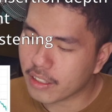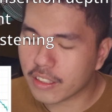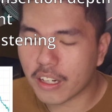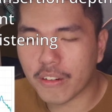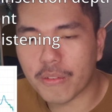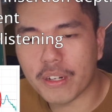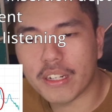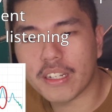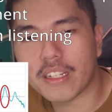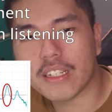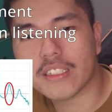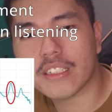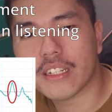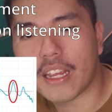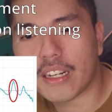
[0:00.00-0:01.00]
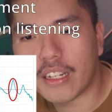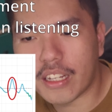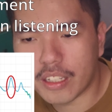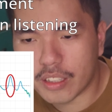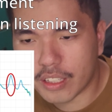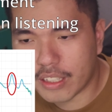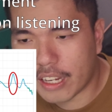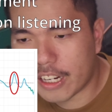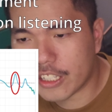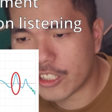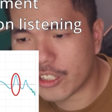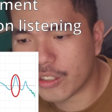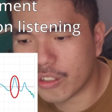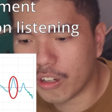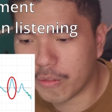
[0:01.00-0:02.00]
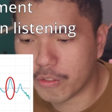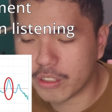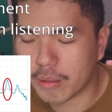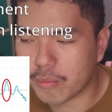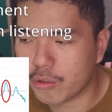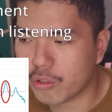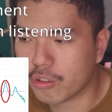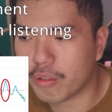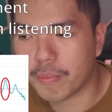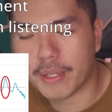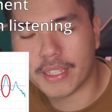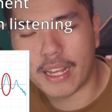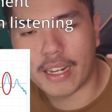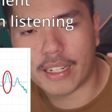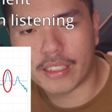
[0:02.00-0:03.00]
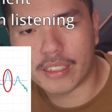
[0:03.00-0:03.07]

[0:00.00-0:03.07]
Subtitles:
there really isn't any indication of some sort of metallic